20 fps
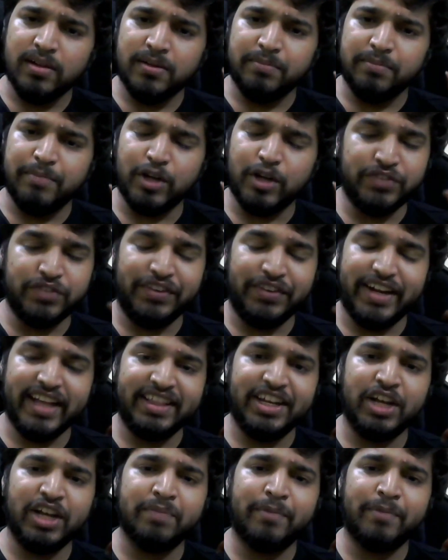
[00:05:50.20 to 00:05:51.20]
Because if we take
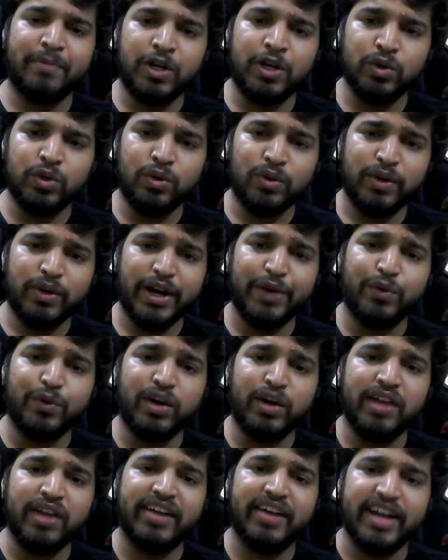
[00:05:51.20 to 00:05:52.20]
3 to the power 2, it won't
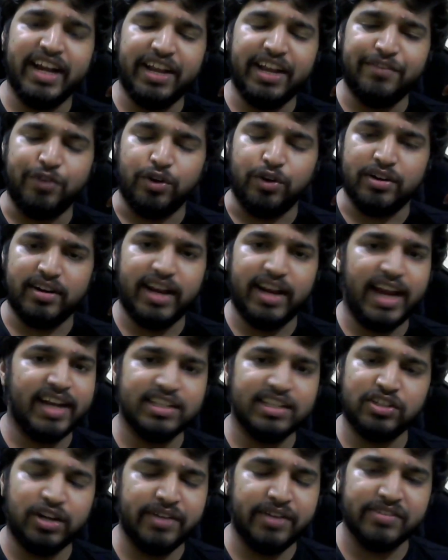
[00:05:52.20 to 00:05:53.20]
divide 84. 9 is
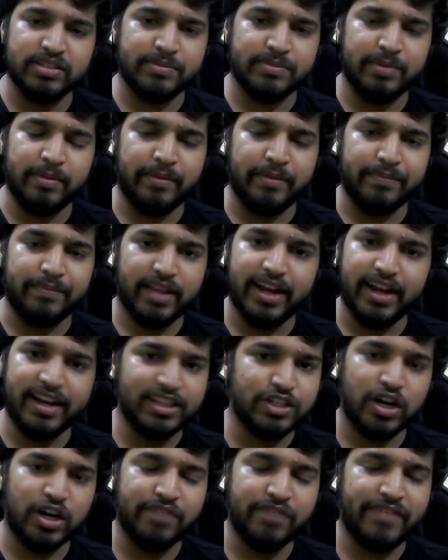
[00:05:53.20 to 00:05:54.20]
not divisible. 9 is
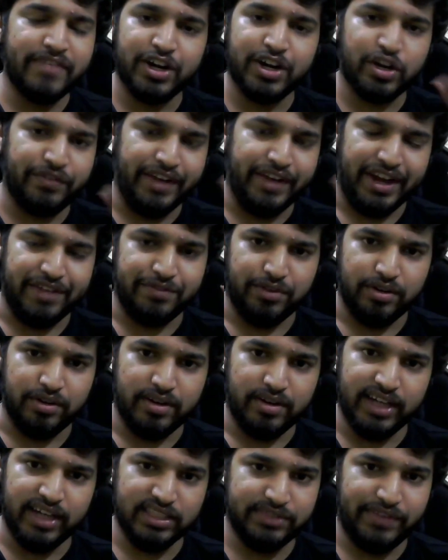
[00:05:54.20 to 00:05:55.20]
not a factor of 84.
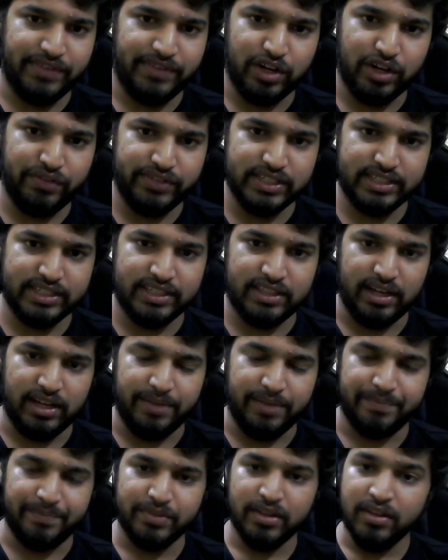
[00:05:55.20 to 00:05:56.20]
9 is a factor of 63.
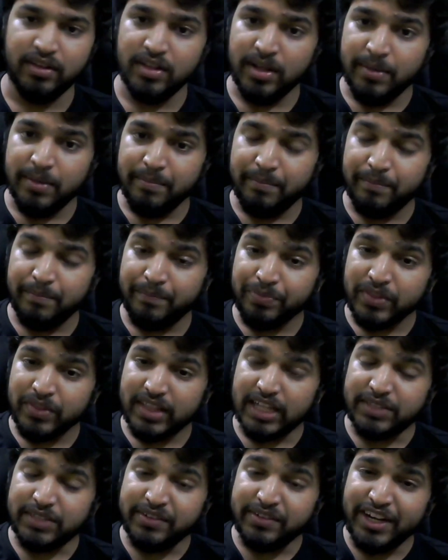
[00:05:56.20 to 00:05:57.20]

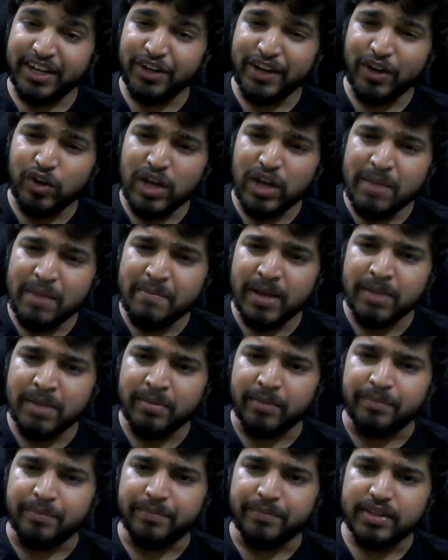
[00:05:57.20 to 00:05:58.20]
That's why you need to take only
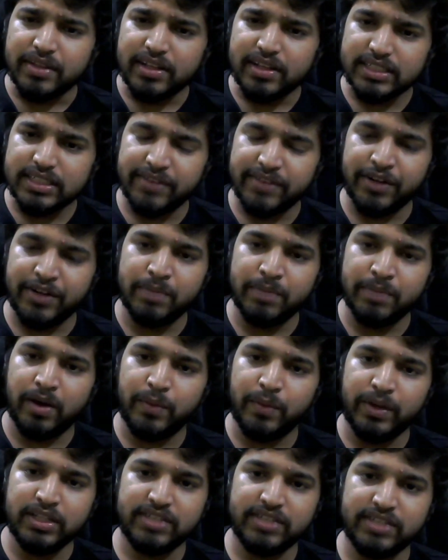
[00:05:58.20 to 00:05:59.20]
minimum. 7 to the power
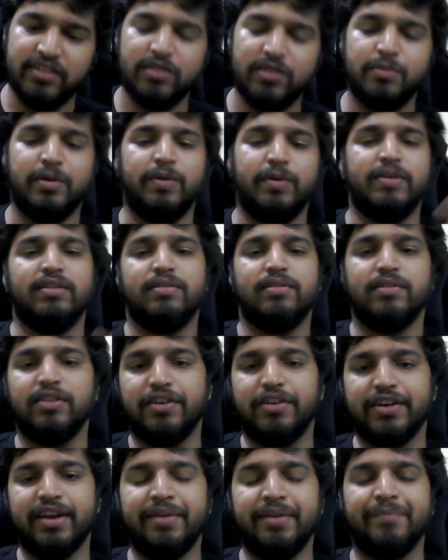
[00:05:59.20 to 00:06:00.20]
1, 7 to the power 1.
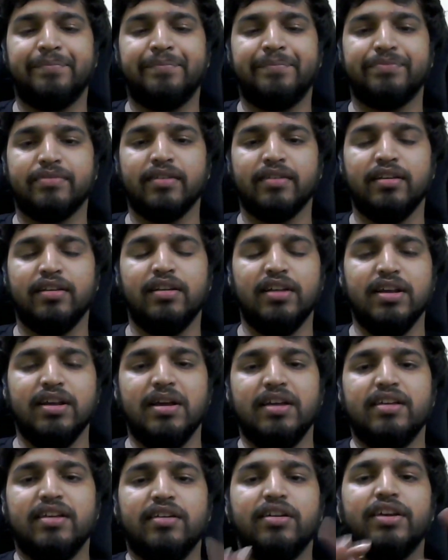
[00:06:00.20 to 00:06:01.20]
Okay.
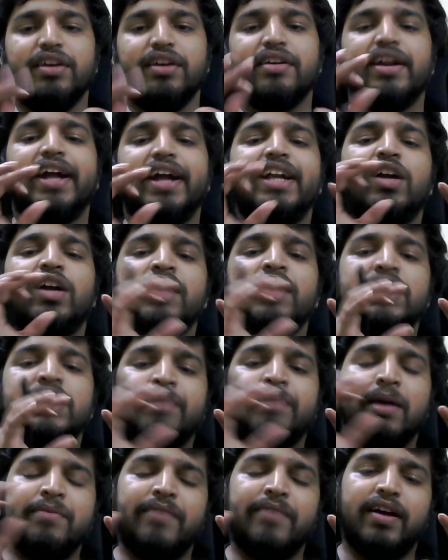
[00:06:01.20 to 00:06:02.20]
Write down each
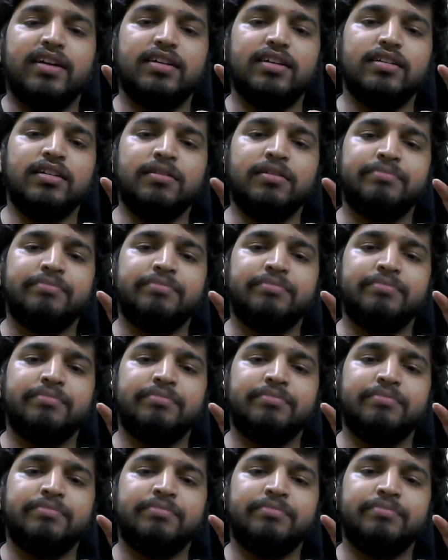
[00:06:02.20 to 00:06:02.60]
prime factor.